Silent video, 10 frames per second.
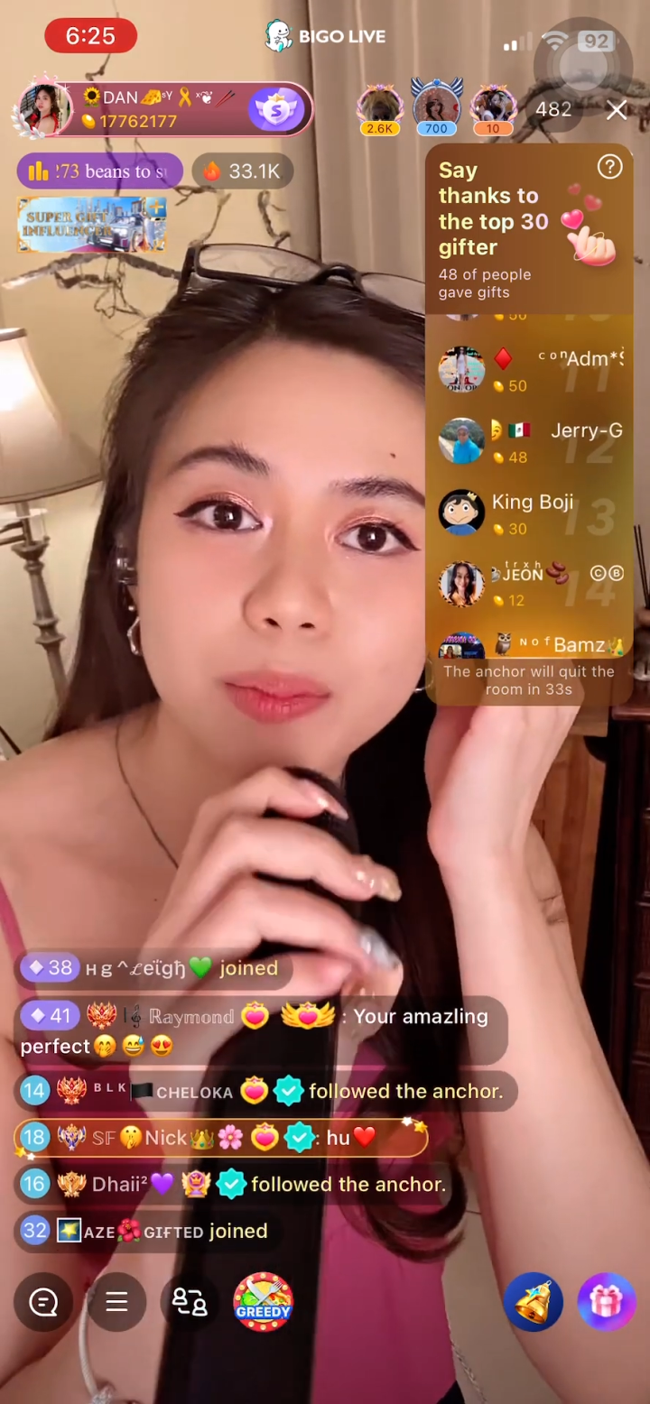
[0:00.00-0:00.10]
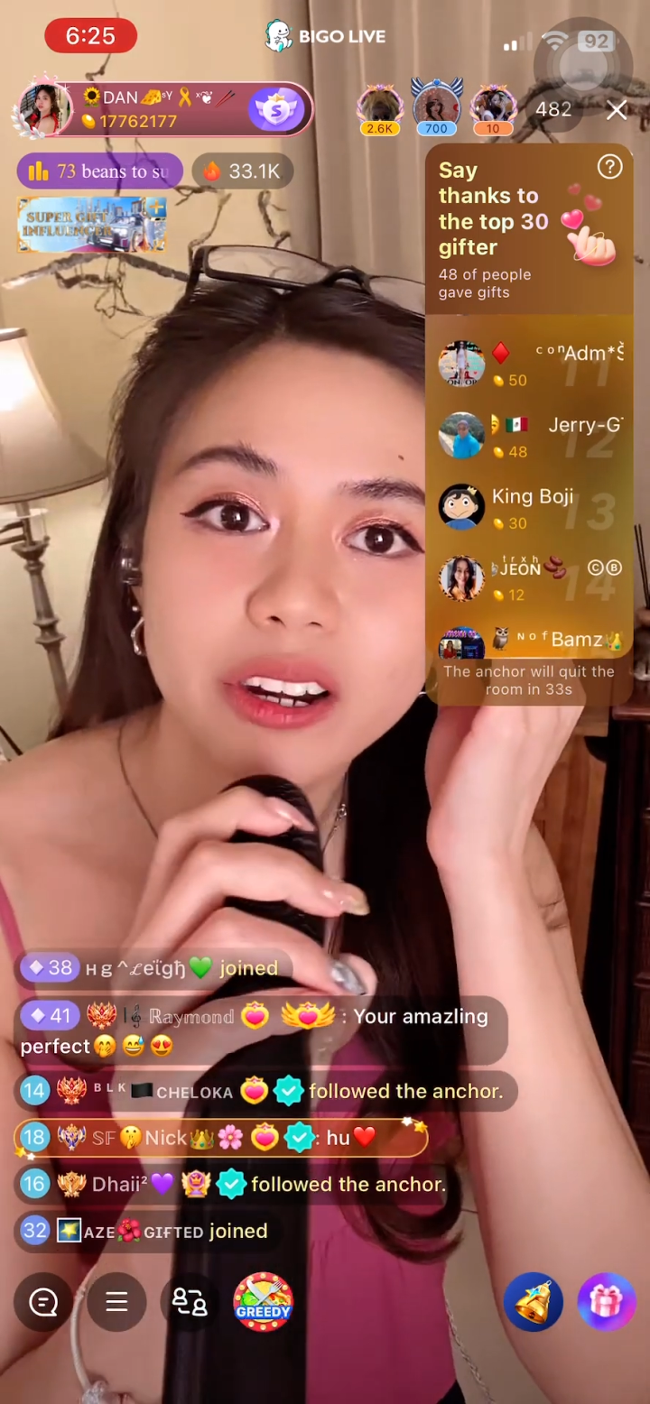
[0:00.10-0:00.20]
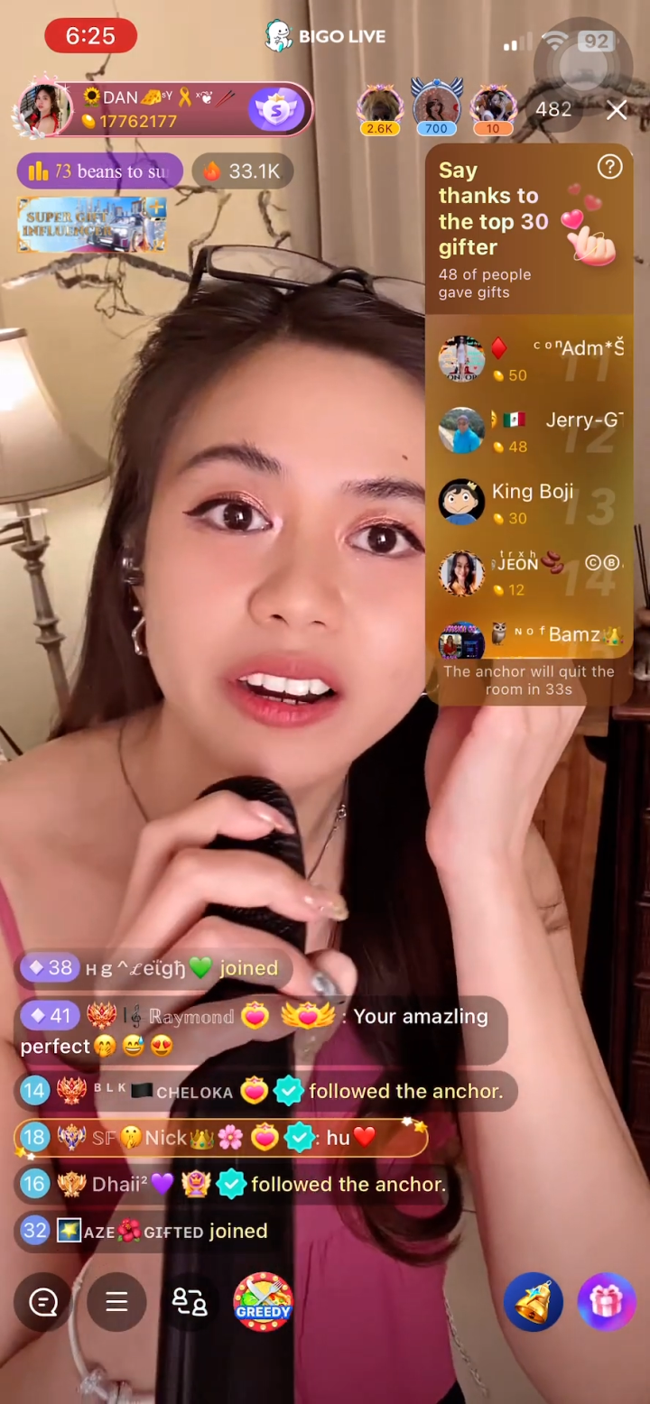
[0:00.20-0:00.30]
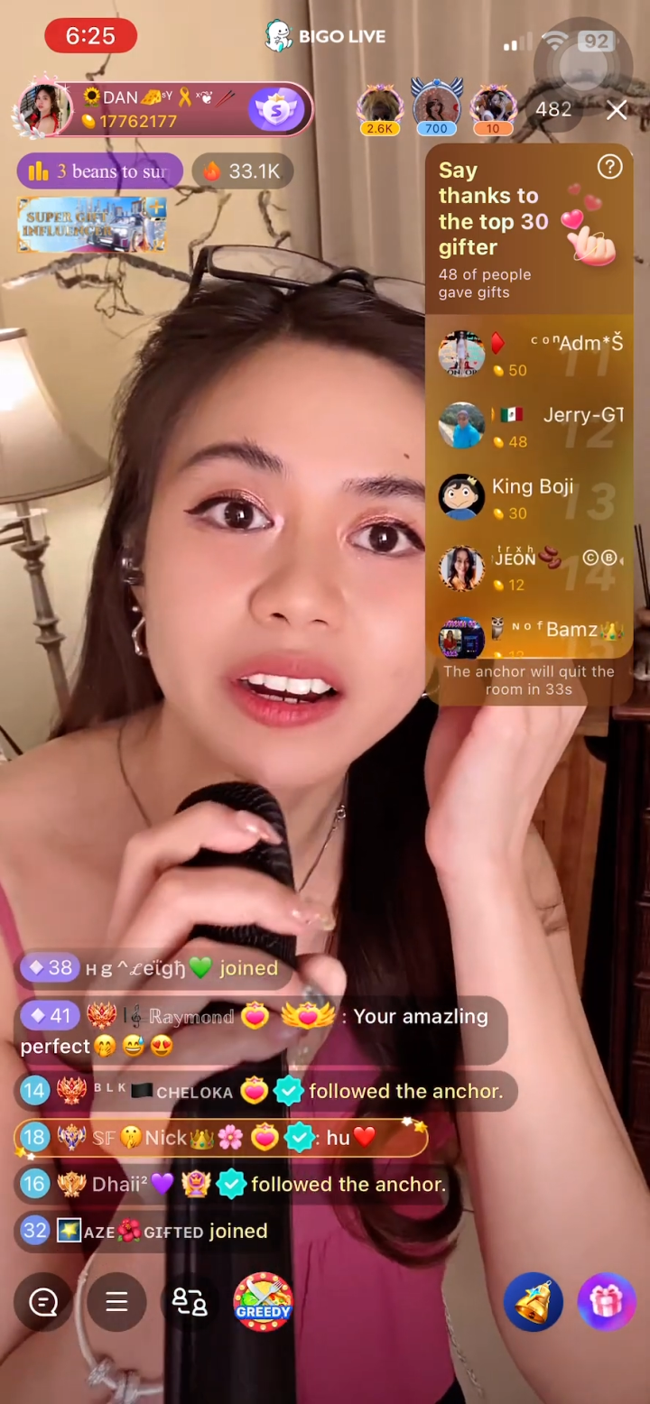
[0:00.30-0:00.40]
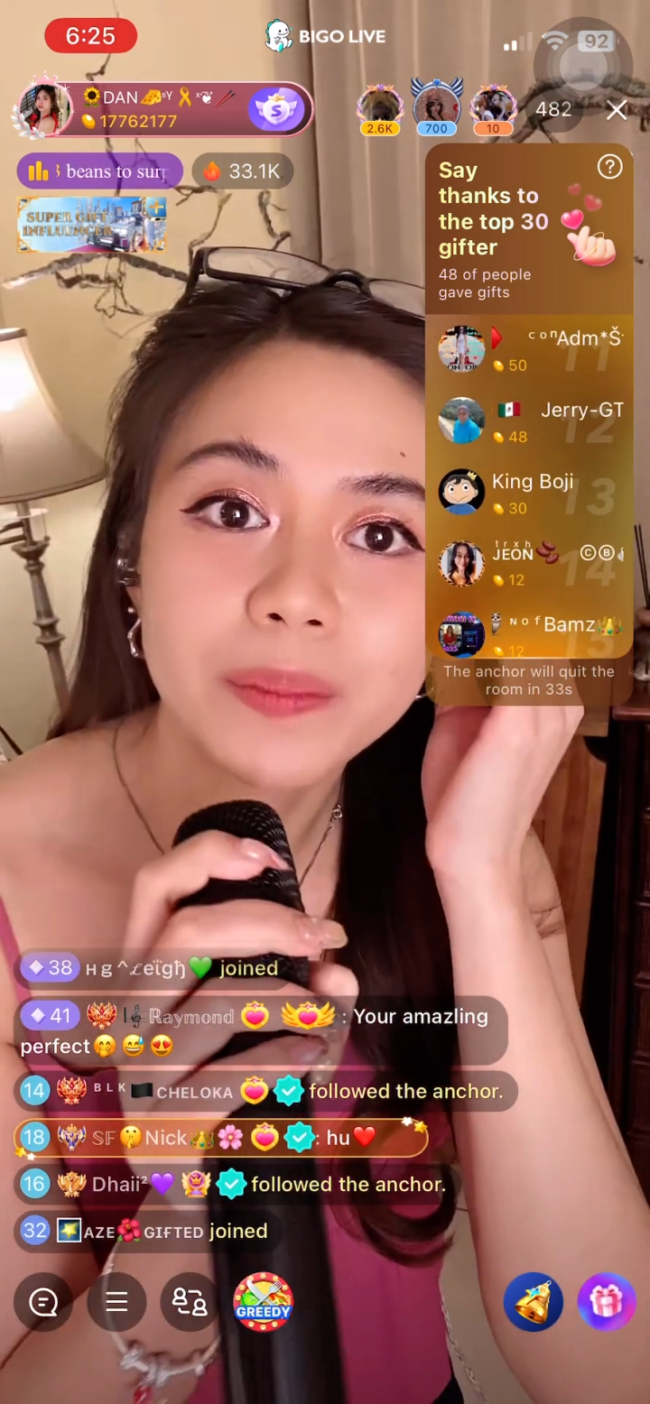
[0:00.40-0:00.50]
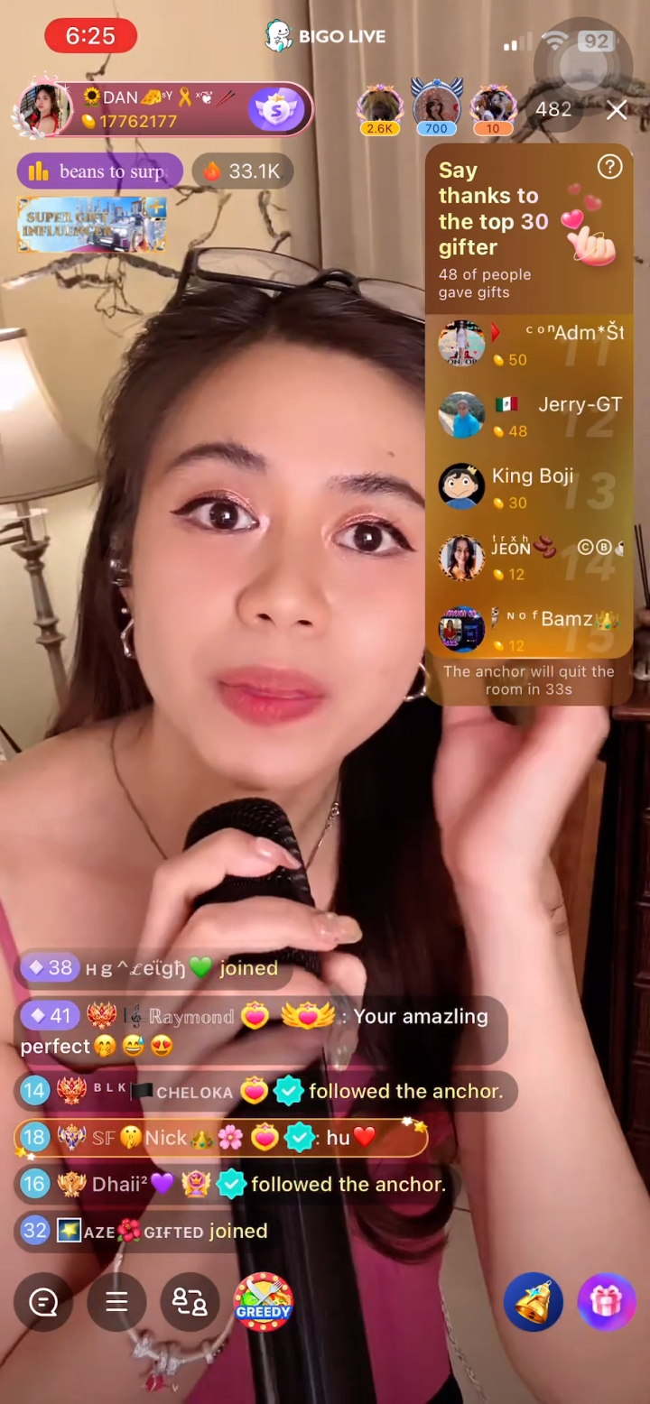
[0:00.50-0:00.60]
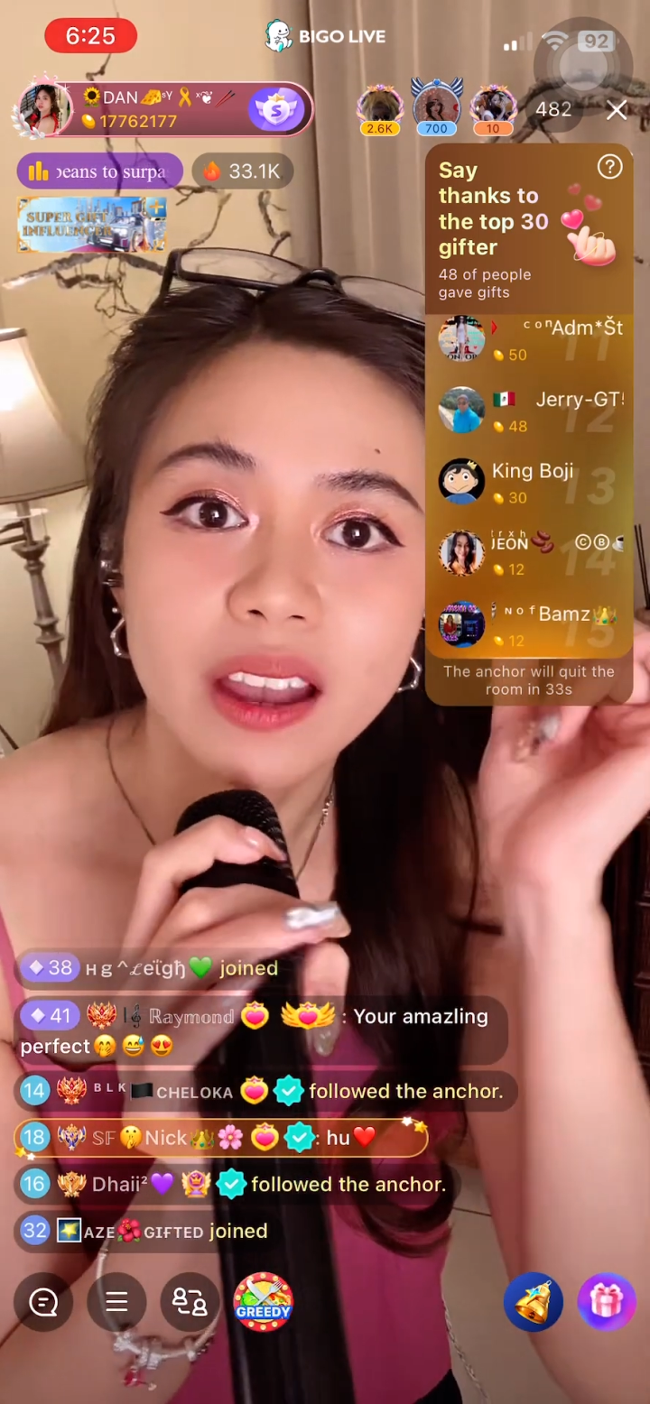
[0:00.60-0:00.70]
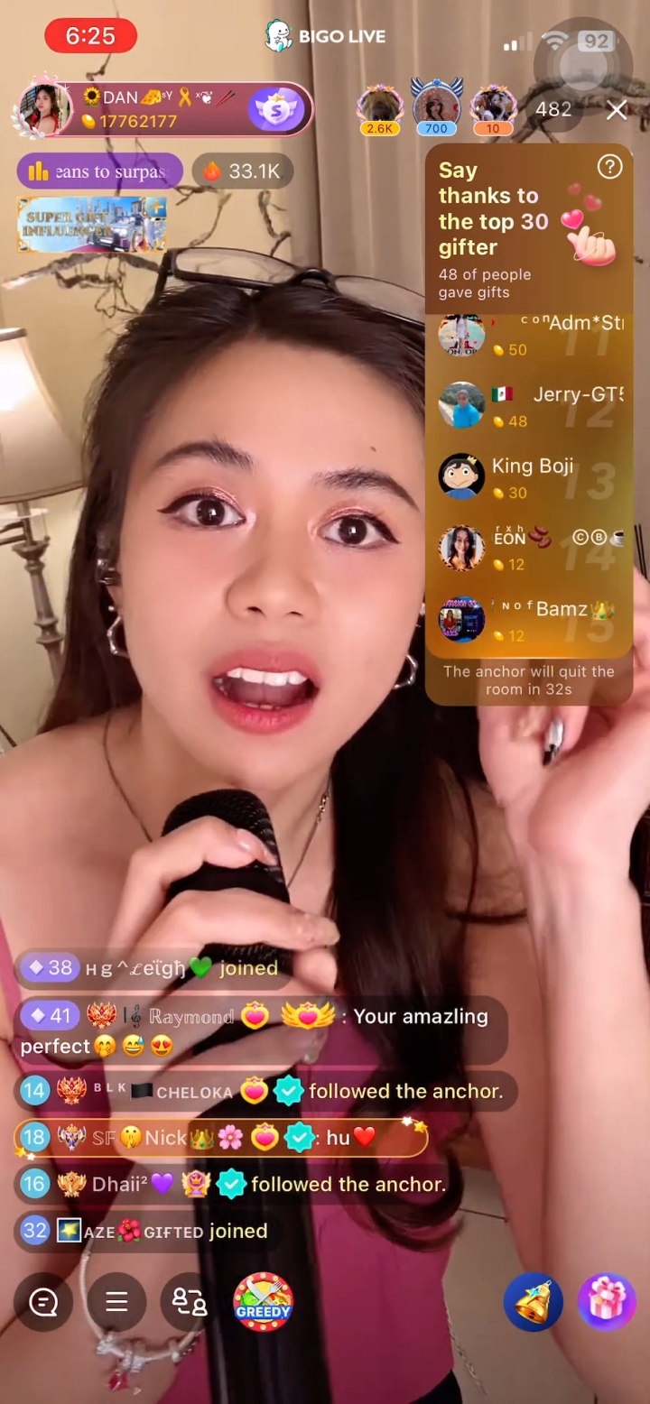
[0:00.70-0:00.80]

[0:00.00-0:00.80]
support her.